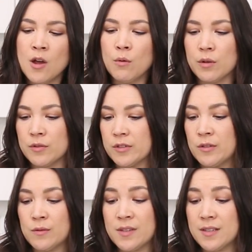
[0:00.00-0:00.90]
We also
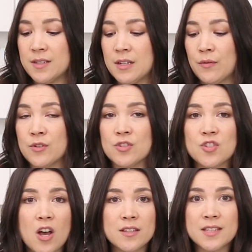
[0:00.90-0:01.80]
use this in different
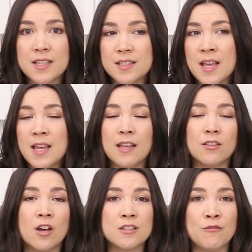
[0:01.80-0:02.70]
sauces, in
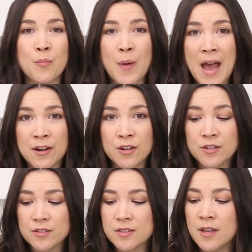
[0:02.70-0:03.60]
lots of
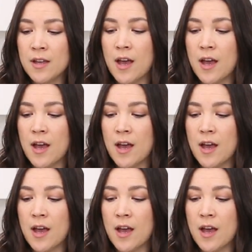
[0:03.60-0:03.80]
batters,